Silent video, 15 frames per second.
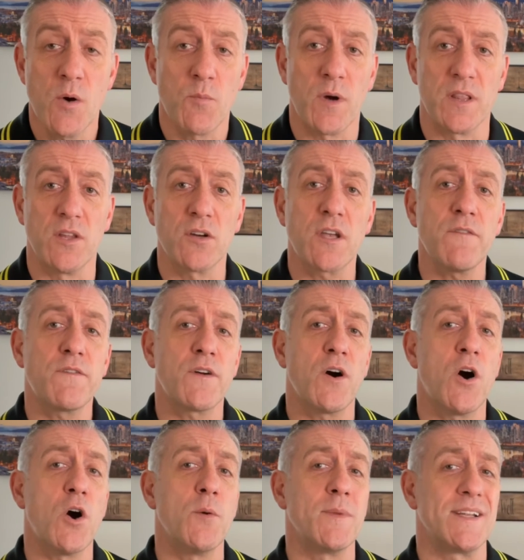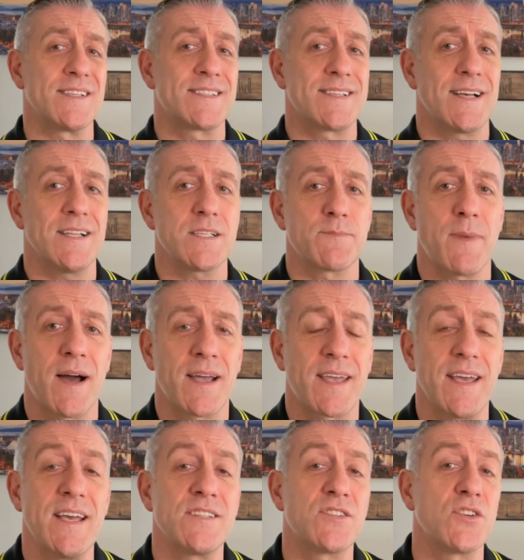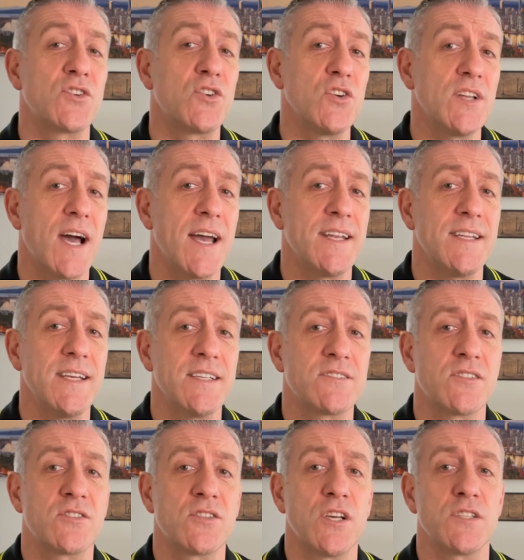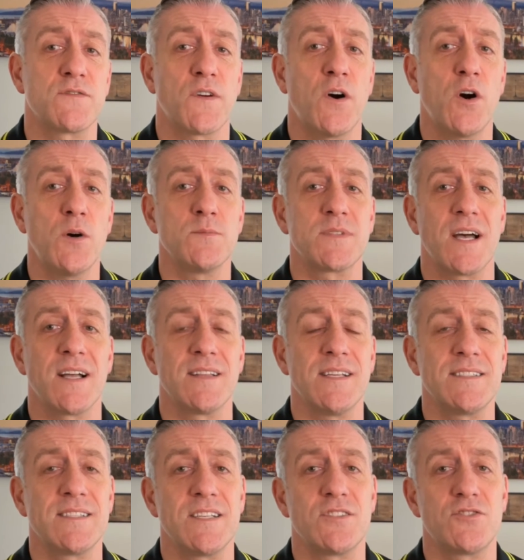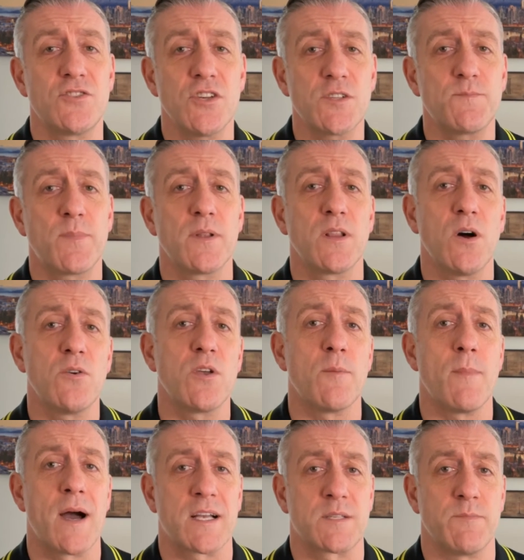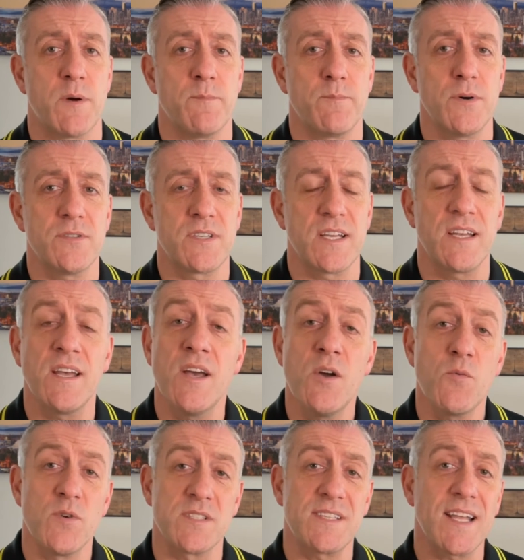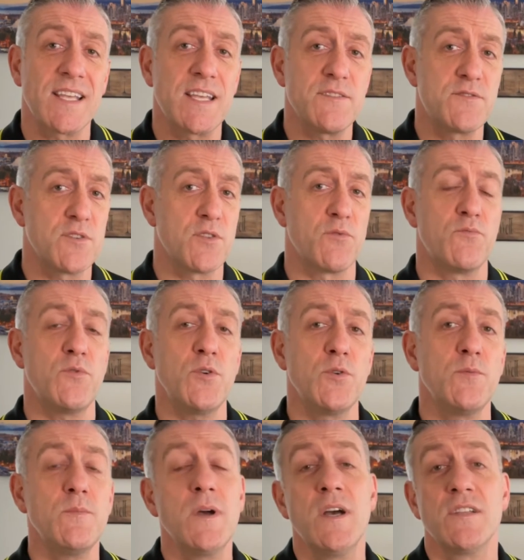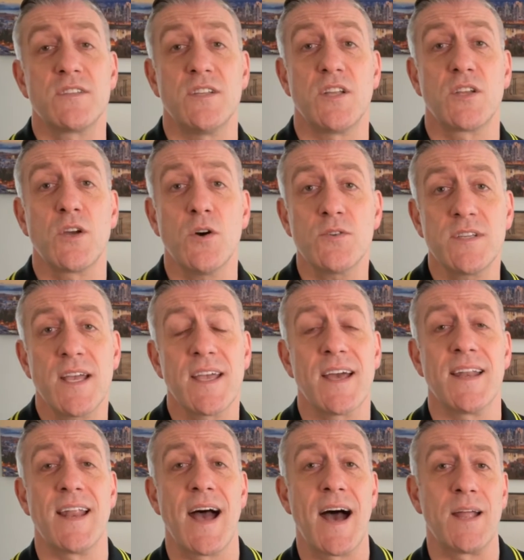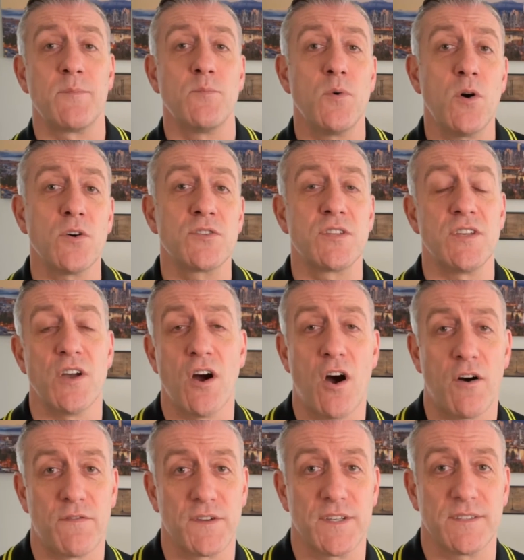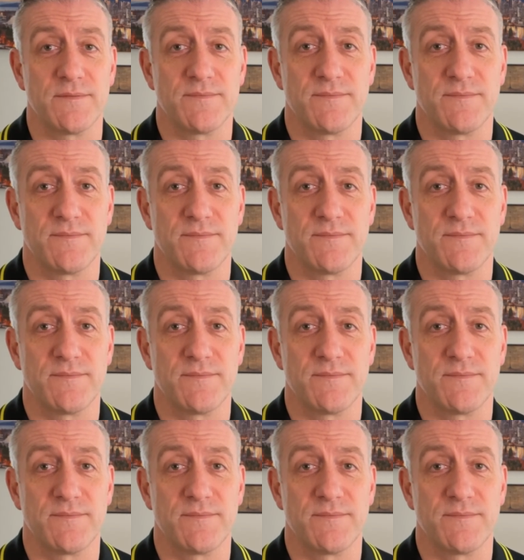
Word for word: When looking for a home in a seller's market, it's a good idea to search for homes that are listed just below your maximum budget, which then gives you the room to negotiate and add more to your offer.